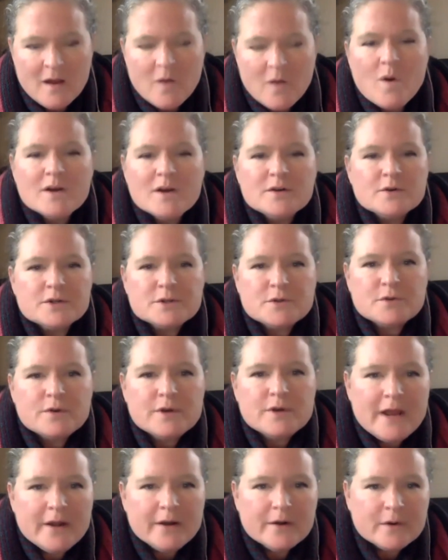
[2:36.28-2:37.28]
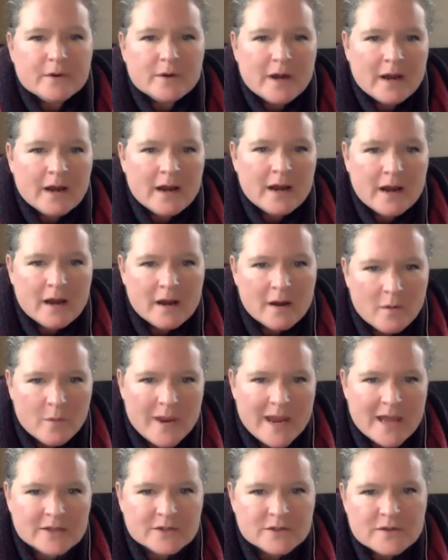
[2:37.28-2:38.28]
Wondrous Creator, we
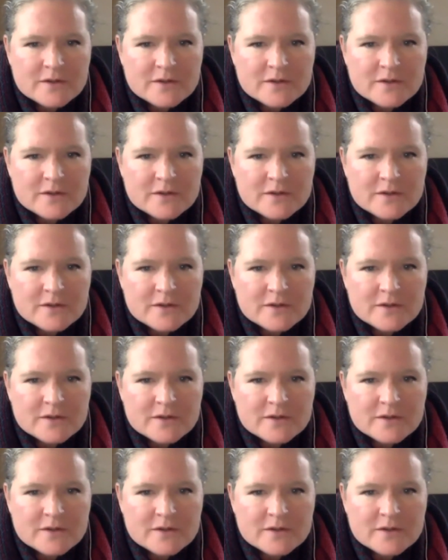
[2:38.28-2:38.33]
enter